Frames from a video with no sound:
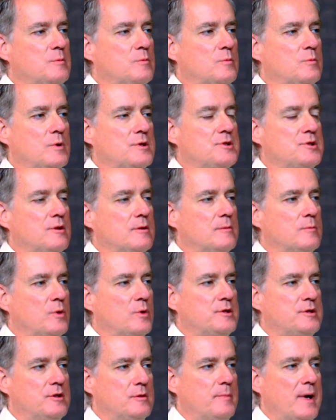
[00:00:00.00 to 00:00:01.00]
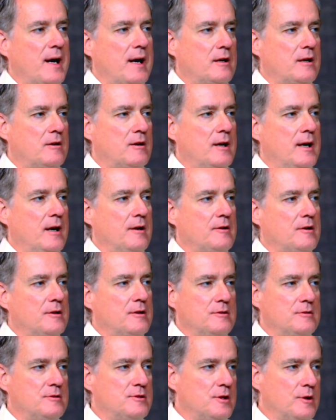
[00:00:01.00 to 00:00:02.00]
What's your what's your background? Are
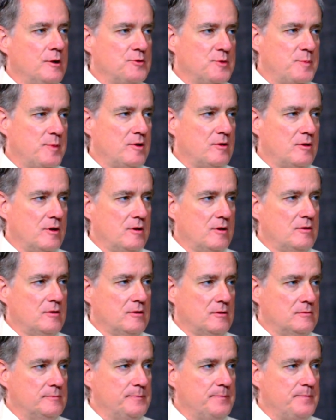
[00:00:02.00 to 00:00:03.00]
you a Jonesboro girl?